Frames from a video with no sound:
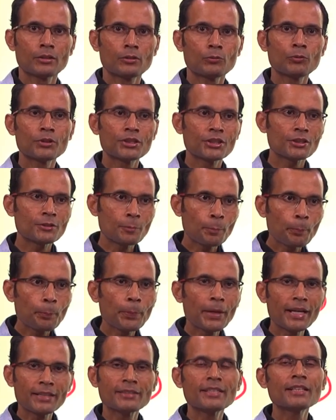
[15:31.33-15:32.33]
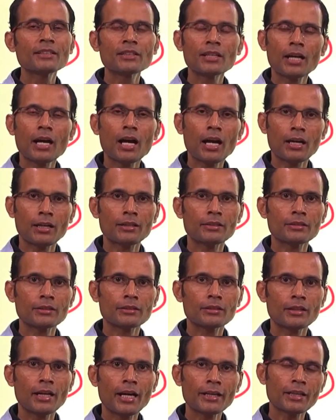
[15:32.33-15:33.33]
which is pacing the heart
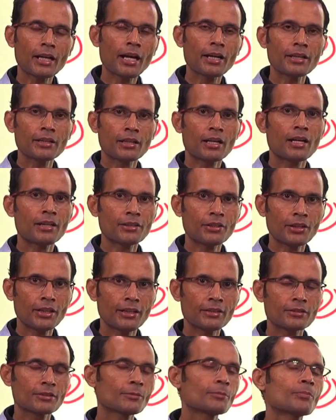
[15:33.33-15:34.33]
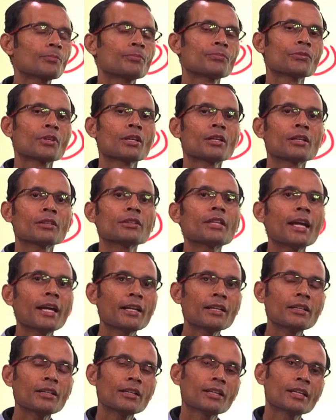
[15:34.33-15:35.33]
at higher heart rates,
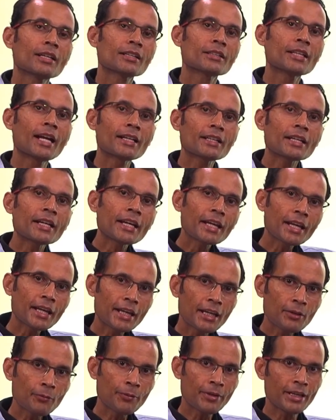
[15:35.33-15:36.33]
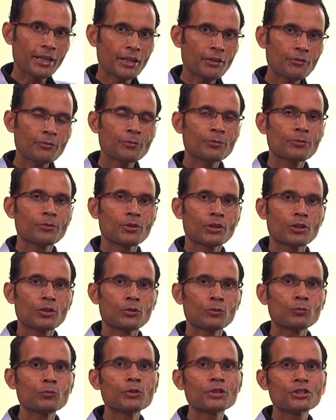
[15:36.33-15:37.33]
then that A wave,
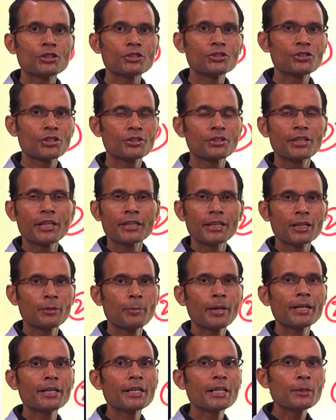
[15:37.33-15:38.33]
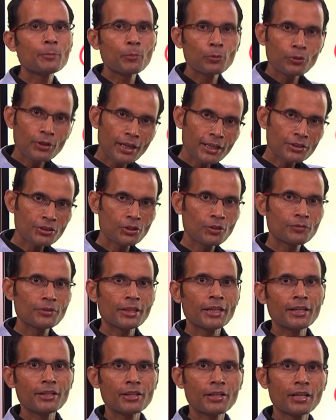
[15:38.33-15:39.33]
which is generated by depolarization of the
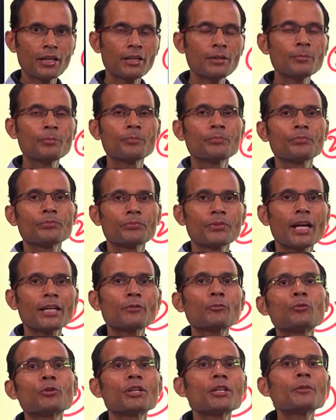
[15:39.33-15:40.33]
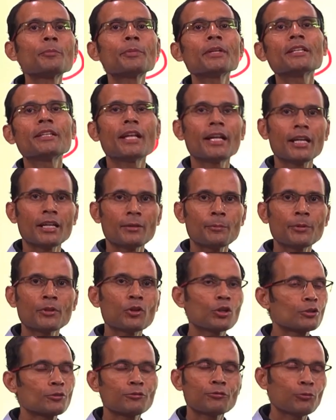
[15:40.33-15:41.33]
atria, that wouldn't be there
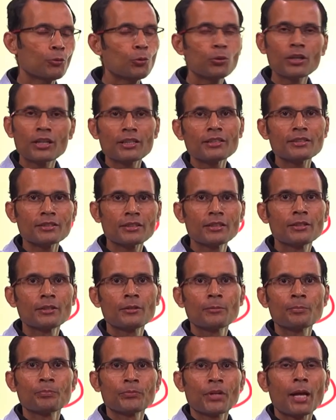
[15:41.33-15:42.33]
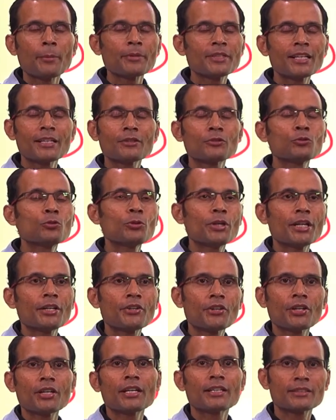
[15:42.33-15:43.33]
because focus, I mean, there is no
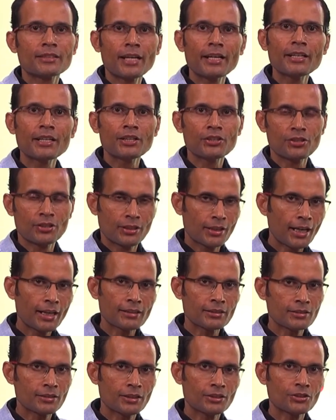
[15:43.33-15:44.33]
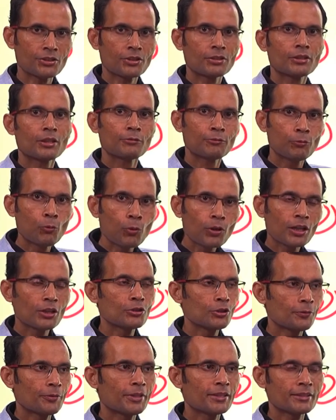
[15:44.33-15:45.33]
atrial excitation as such. The
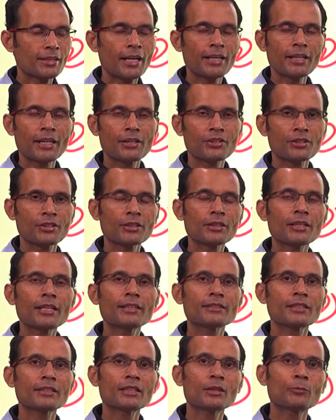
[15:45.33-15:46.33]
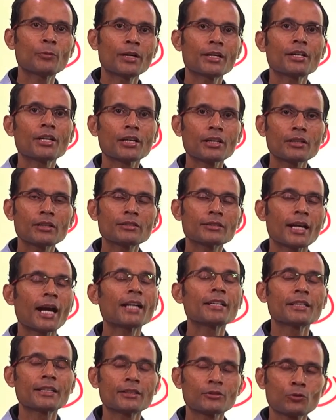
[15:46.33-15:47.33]
focus of excitation is in the ventricles
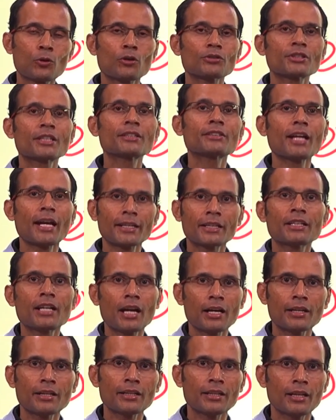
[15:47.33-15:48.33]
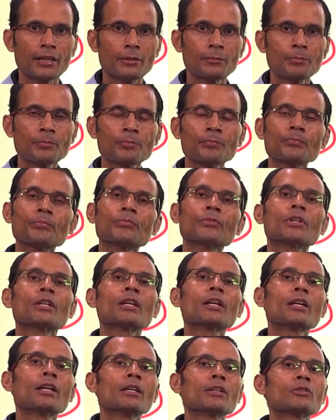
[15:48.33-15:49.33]
and it is causing tachycardia.
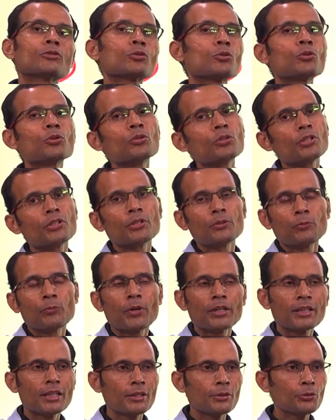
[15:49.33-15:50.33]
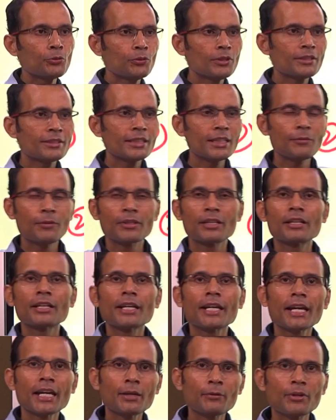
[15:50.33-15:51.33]
So, whether you will see whether
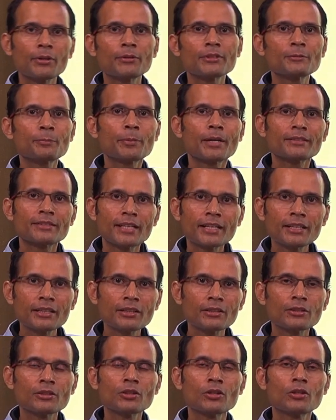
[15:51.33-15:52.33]
A wave is present